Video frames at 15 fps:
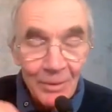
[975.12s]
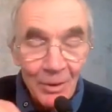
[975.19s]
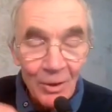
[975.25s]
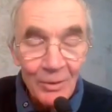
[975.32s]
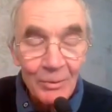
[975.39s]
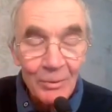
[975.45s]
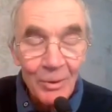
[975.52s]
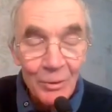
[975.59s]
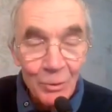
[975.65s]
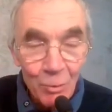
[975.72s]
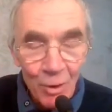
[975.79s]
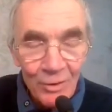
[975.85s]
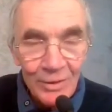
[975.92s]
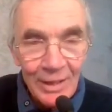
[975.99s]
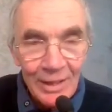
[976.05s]
not what's
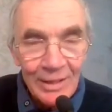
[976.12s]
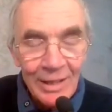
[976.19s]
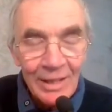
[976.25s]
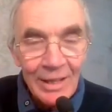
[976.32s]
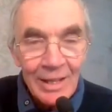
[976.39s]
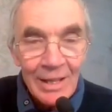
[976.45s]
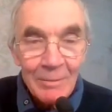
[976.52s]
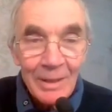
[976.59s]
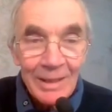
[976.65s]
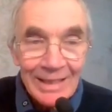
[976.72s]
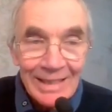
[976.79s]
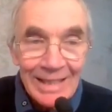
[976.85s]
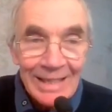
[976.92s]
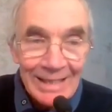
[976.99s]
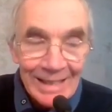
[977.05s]
wanted. But
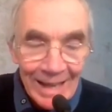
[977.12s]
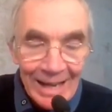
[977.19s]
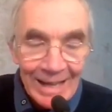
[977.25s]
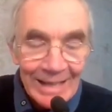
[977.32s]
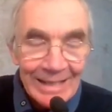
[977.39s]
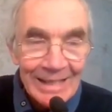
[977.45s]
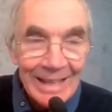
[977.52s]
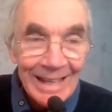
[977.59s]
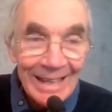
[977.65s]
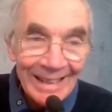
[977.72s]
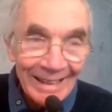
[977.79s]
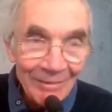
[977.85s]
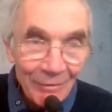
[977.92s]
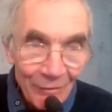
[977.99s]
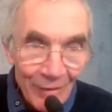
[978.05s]
in this case,
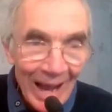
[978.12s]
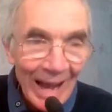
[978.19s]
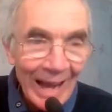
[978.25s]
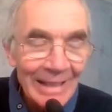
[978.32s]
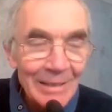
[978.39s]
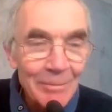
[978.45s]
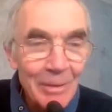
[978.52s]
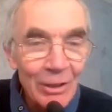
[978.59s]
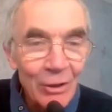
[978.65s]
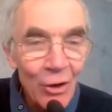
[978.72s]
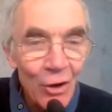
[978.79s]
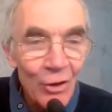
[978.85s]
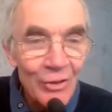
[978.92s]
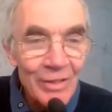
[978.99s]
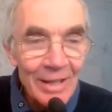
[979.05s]
in fact,
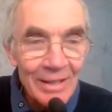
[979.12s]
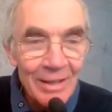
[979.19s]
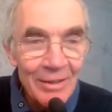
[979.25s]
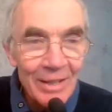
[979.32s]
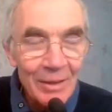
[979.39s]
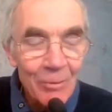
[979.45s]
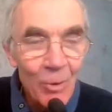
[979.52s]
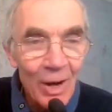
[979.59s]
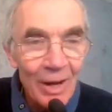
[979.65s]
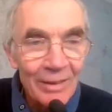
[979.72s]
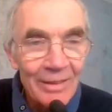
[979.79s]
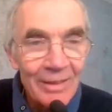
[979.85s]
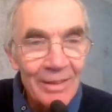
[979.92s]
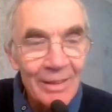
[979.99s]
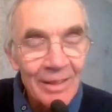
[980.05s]
because there's only
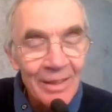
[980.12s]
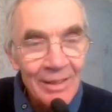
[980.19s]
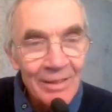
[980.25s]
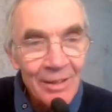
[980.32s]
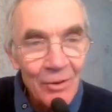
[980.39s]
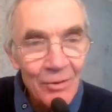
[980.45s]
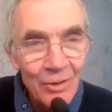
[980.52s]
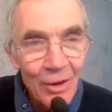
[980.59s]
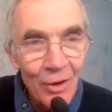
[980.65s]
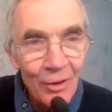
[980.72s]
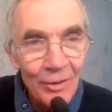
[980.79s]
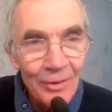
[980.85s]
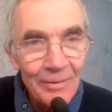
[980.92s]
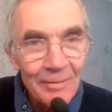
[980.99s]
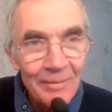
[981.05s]
one zone
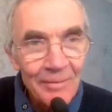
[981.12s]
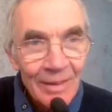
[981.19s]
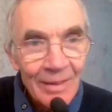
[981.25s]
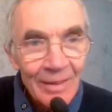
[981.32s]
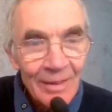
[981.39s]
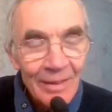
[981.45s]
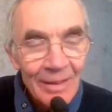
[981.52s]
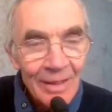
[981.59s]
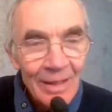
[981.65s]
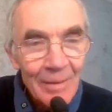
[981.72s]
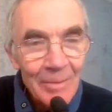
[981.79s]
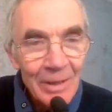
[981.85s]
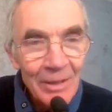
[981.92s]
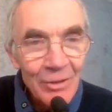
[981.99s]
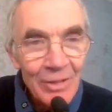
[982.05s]
on,
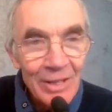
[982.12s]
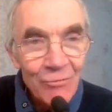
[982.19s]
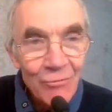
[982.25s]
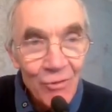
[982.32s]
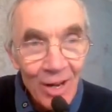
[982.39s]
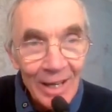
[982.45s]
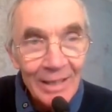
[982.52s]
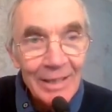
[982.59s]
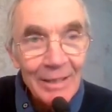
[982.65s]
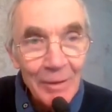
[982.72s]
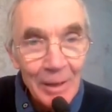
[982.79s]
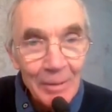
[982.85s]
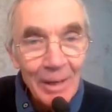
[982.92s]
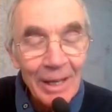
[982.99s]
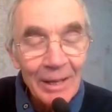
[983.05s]
and because it's
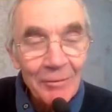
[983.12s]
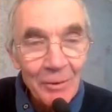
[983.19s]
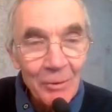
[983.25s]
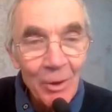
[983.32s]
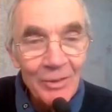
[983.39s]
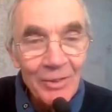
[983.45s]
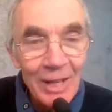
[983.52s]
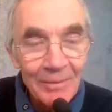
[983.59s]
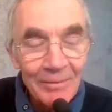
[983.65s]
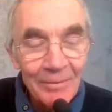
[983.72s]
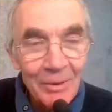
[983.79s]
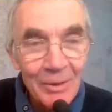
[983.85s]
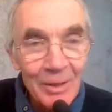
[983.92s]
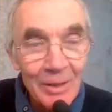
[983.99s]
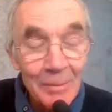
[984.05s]
relatively big for what's what
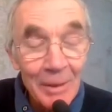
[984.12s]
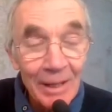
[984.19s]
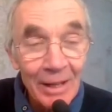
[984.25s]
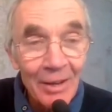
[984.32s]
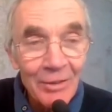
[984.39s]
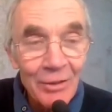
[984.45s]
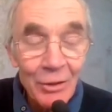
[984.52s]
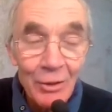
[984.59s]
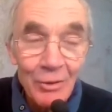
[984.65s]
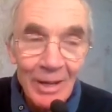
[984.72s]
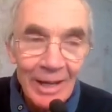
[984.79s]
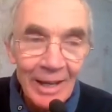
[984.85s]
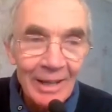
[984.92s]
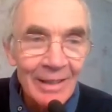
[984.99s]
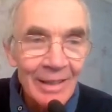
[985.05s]
it's being asked to do
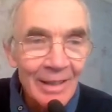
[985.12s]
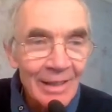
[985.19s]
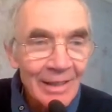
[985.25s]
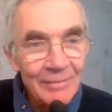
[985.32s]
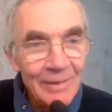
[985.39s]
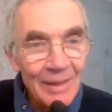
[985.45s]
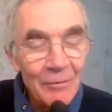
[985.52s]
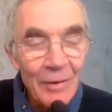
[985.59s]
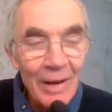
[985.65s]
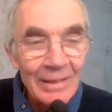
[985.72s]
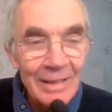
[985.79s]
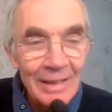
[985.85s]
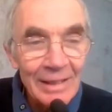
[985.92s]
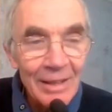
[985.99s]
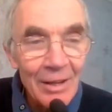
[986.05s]
here, in
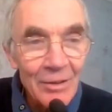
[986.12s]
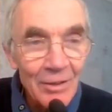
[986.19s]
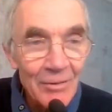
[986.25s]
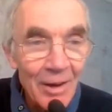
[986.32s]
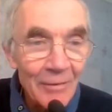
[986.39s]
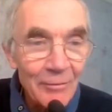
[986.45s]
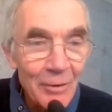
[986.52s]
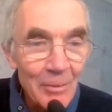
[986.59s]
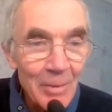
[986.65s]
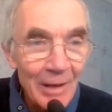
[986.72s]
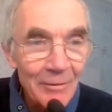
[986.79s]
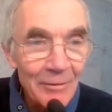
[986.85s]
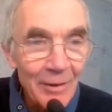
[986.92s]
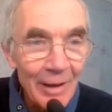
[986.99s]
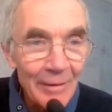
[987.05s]
fact, it can only run for
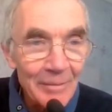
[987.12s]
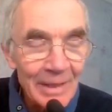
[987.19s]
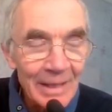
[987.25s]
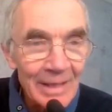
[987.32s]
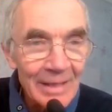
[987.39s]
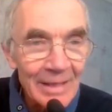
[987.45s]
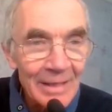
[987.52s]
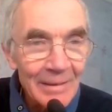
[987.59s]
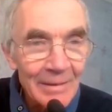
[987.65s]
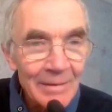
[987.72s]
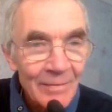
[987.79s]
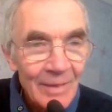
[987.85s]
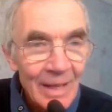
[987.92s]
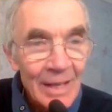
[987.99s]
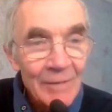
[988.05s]
about five minutes.
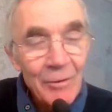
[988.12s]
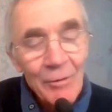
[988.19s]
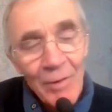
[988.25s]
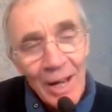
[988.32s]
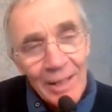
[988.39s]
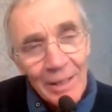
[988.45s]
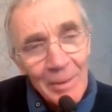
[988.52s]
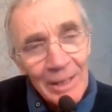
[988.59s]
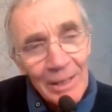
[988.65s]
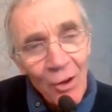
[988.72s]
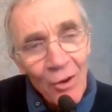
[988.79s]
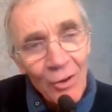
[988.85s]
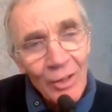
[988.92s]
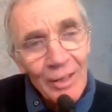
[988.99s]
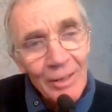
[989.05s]
If it ran a bit
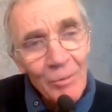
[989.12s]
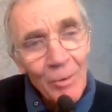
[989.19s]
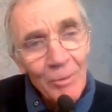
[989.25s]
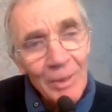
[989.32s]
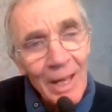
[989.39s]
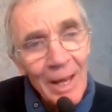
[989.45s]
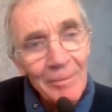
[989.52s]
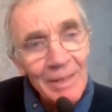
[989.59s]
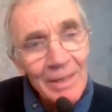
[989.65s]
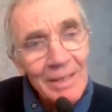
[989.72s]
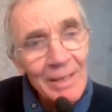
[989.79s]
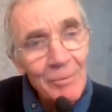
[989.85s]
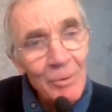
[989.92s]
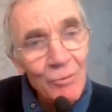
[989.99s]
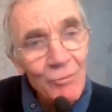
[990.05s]
longer, what would happen
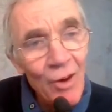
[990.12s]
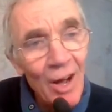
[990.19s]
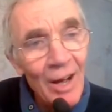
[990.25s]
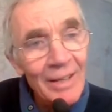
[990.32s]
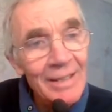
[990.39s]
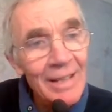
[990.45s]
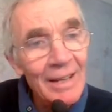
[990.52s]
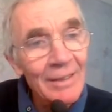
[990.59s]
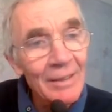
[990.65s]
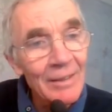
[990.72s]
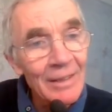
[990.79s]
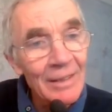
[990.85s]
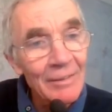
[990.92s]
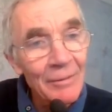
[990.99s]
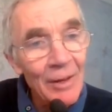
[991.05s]
is it would rise,
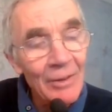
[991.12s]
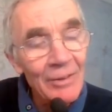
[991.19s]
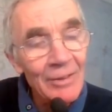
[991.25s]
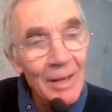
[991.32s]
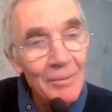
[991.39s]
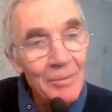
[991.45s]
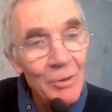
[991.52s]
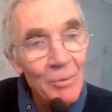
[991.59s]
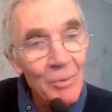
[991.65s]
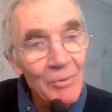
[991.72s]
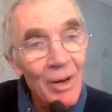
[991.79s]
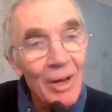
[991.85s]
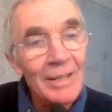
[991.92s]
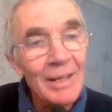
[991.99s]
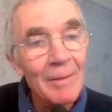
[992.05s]
the flow temperature would
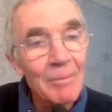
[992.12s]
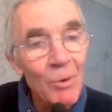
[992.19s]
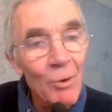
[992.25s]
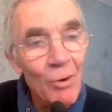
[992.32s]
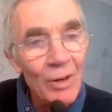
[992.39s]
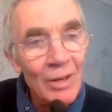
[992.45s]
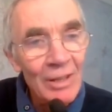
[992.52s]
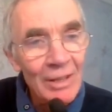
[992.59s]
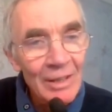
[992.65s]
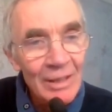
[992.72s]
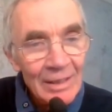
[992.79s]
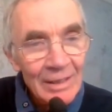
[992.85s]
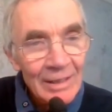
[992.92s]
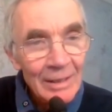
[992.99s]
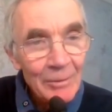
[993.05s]
rise up more.
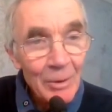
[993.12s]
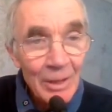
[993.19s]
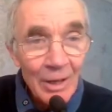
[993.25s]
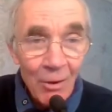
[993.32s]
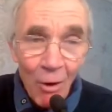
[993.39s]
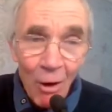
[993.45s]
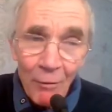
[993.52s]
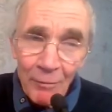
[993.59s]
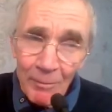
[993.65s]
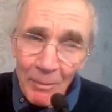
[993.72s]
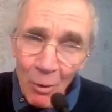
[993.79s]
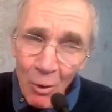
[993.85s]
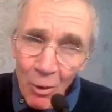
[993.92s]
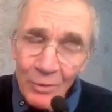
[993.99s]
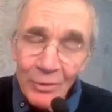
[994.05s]
It would go off
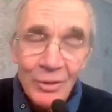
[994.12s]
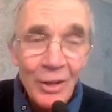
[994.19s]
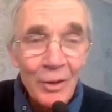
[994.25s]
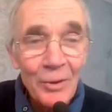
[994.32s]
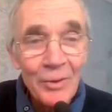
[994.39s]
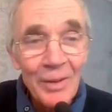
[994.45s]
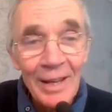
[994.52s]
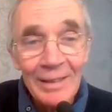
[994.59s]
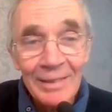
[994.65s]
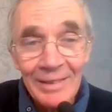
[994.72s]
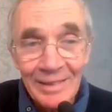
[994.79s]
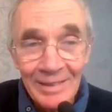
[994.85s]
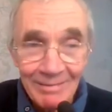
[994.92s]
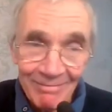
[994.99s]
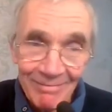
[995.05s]
more, so
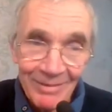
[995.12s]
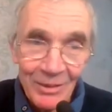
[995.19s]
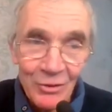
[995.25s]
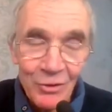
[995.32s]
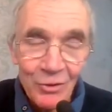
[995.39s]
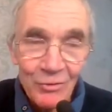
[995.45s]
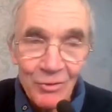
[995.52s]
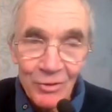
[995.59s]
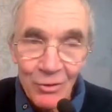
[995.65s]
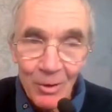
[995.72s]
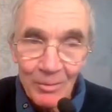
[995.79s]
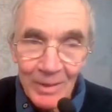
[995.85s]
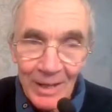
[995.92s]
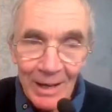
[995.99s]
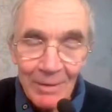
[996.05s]
then should
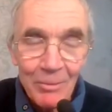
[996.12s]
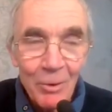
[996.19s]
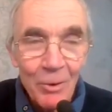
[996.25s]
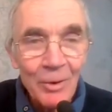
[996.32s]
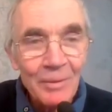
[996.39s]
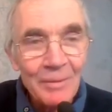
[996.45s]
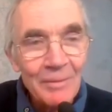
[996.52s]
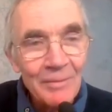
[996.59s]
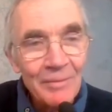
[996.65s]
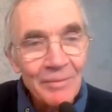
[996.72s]
drop down more.